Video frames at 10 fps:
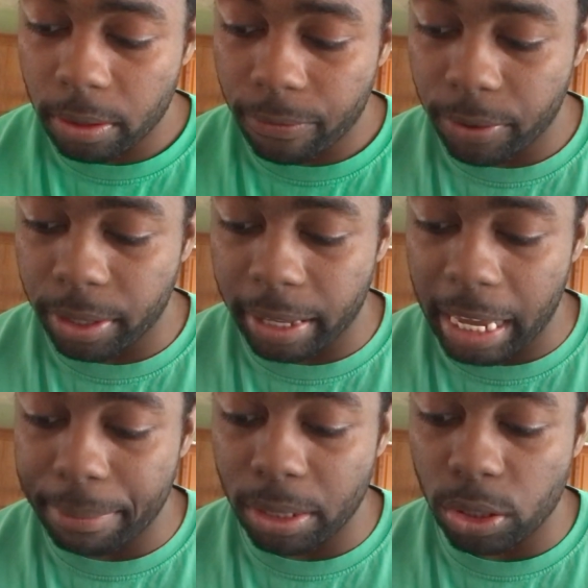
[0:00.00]
for the
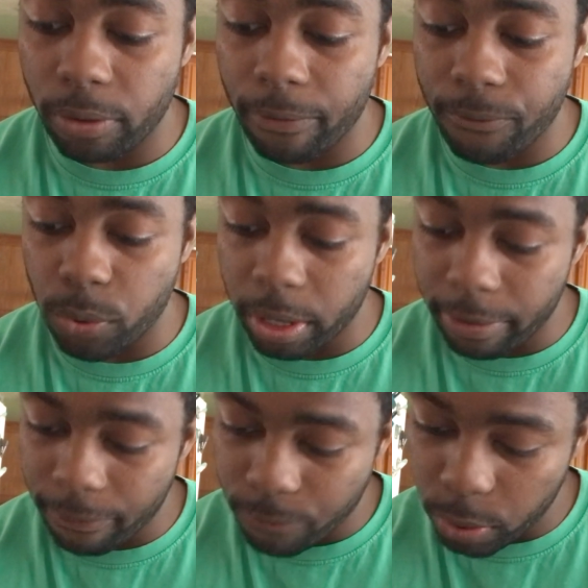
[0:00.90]
game and
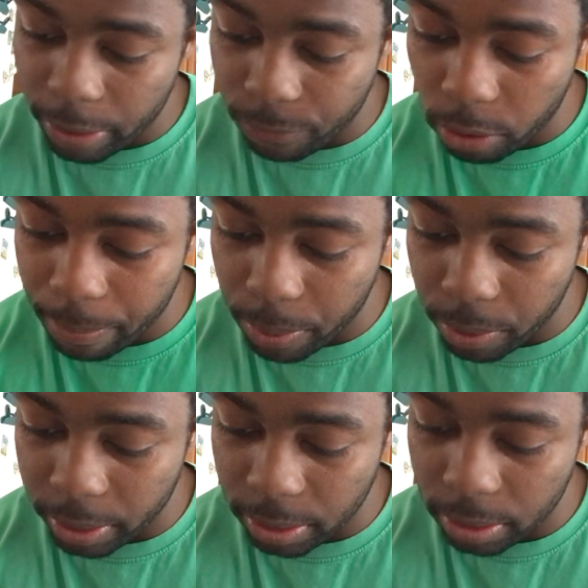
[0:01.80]
44
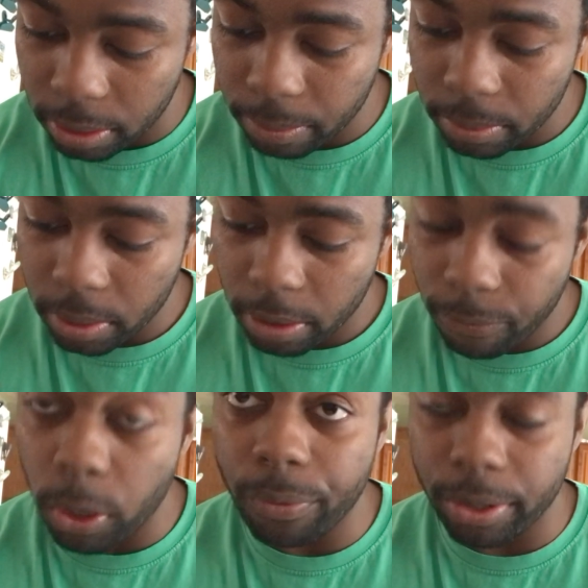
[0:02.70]
points.
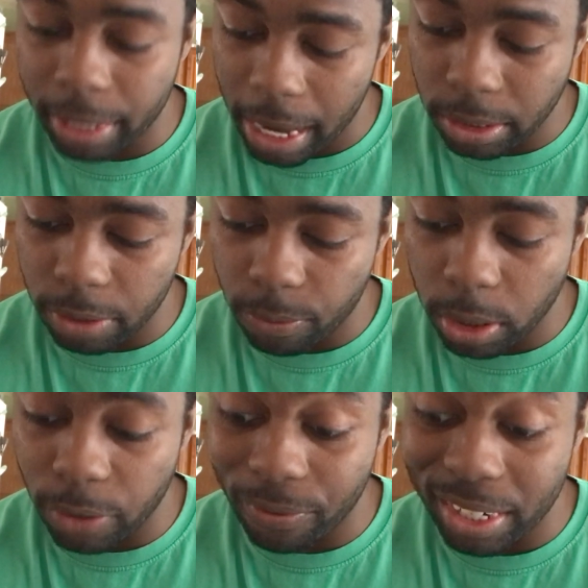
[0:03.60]

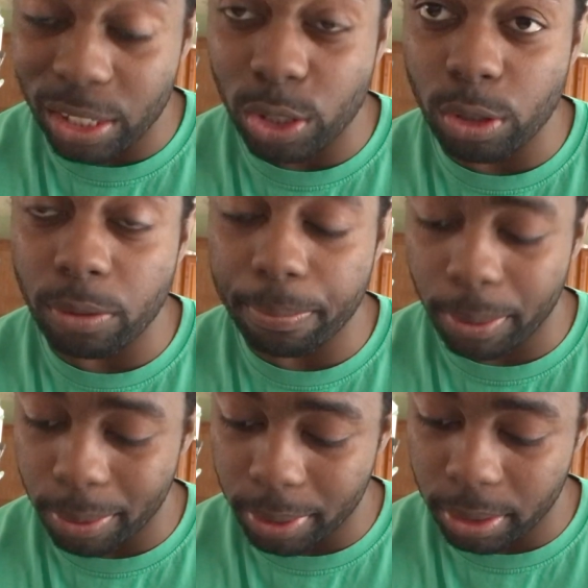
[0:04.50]
44,152
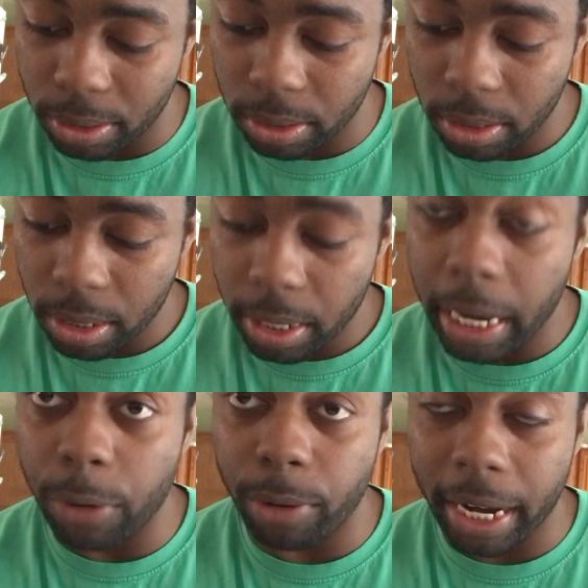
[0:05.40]
points
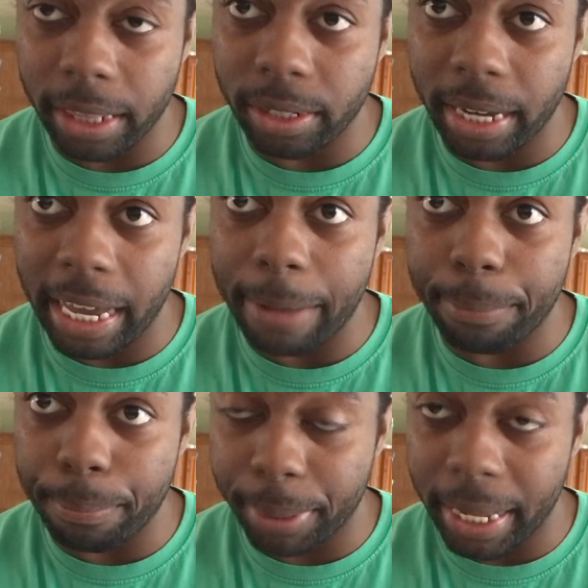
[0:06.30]
at regular and
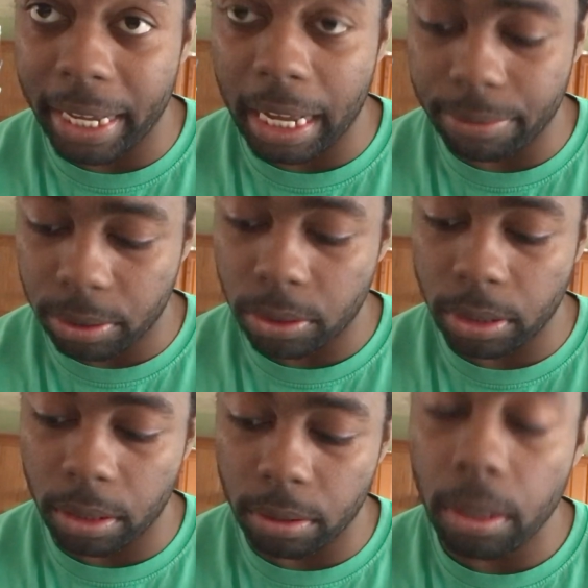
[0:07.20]
playoffs.
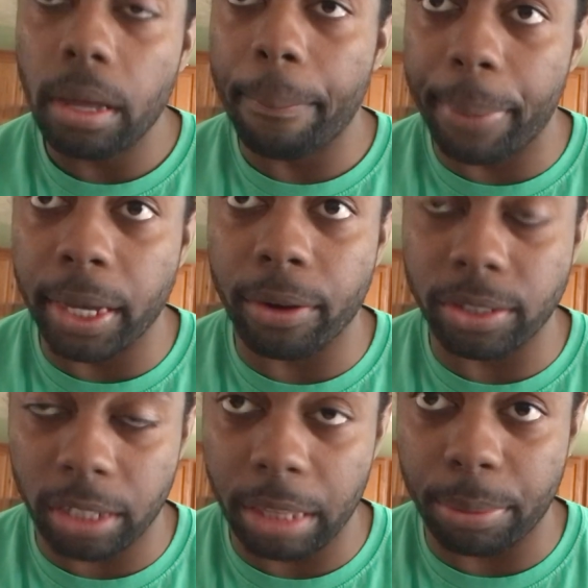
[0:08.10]
So, big
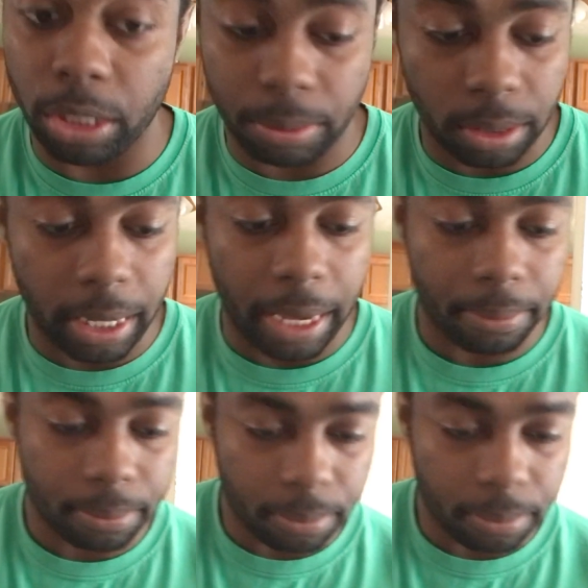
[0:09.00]
congrats to Kareem LeBron James on that.